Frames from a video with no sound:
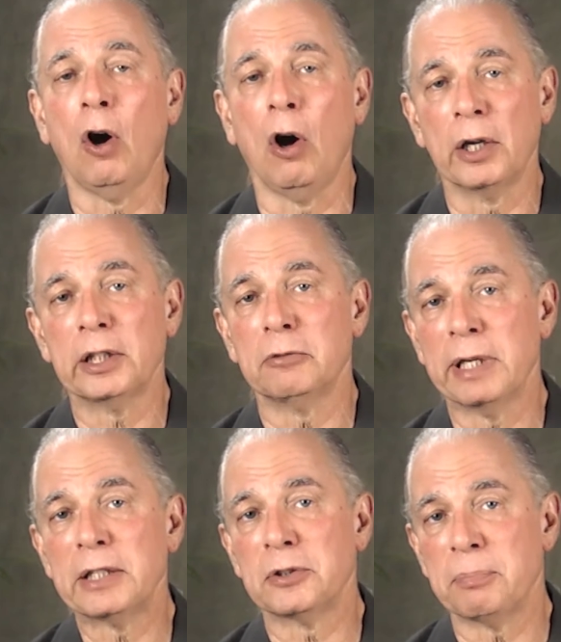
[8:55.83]
on a
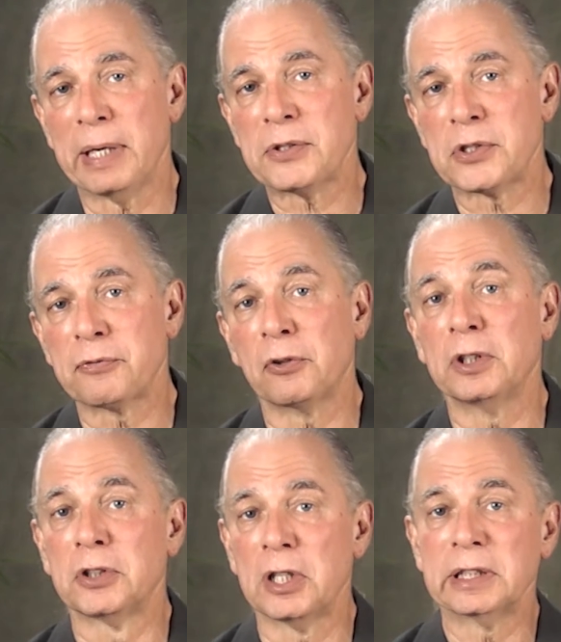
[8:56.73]
regular basis for a
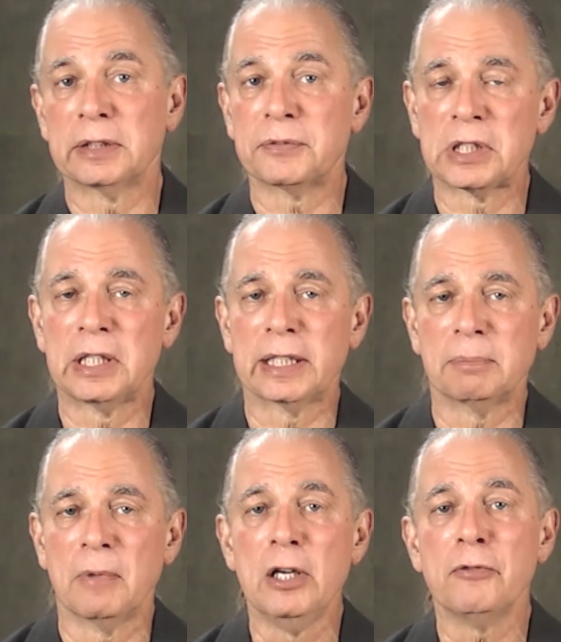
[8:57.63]
long enough
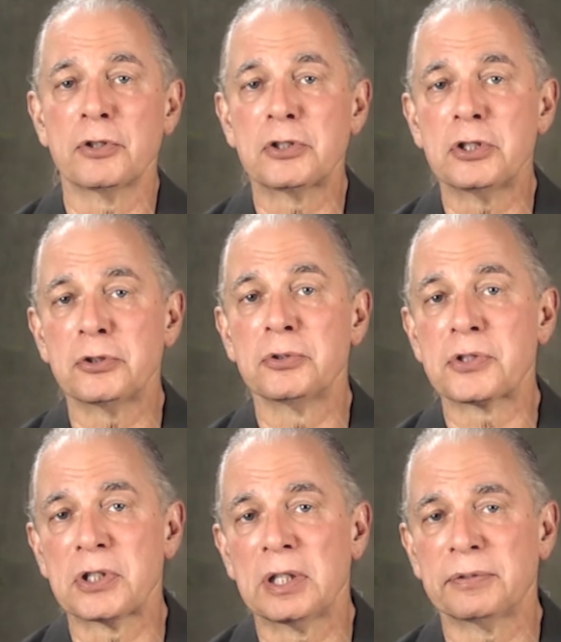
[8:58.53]
time for tissue to
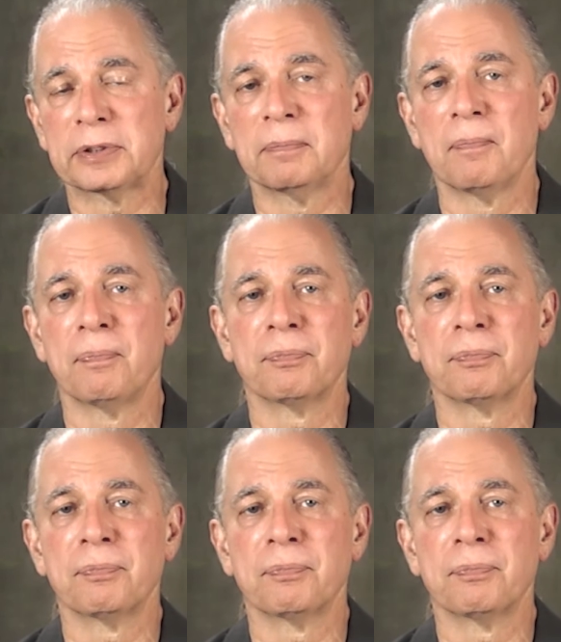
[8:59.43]
soften.